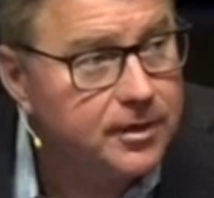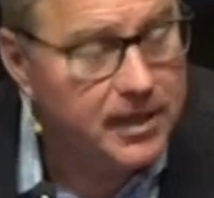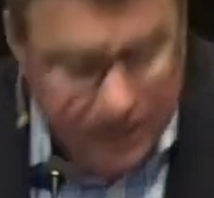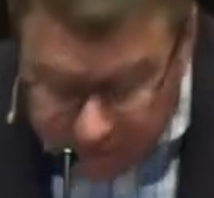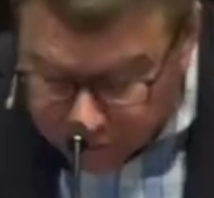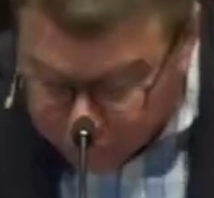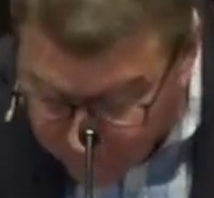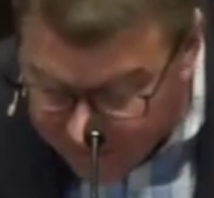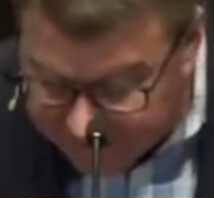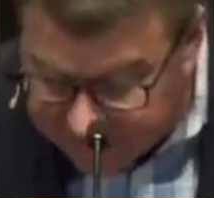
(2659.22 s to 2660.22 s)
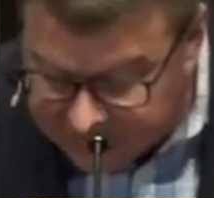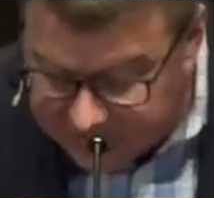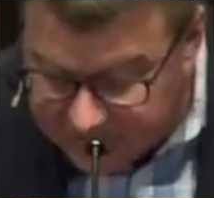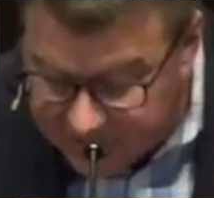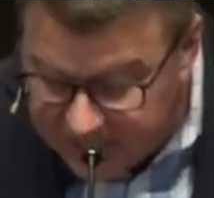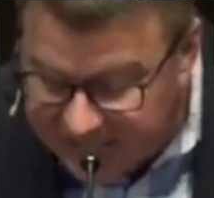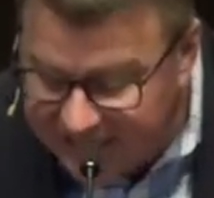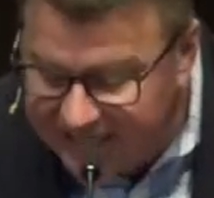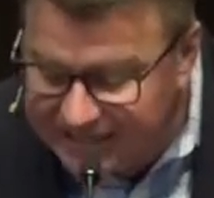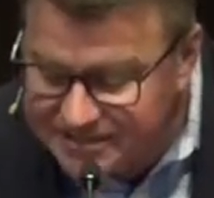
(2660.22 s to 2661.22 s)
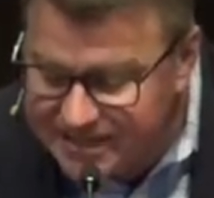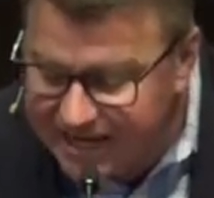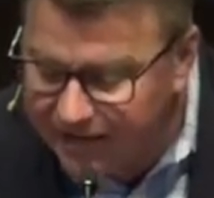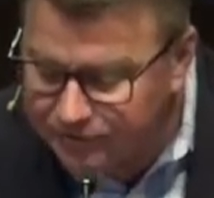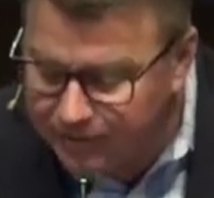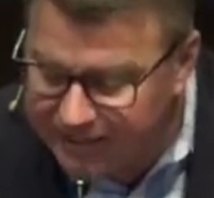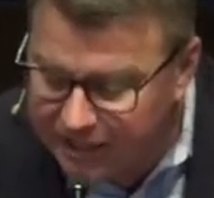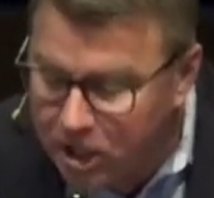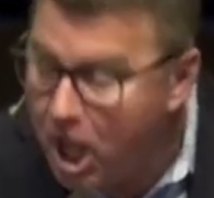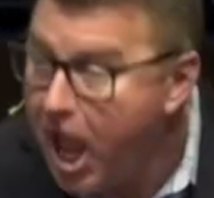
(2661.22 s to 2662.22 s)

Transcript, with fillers: In Christ, he is a underline it,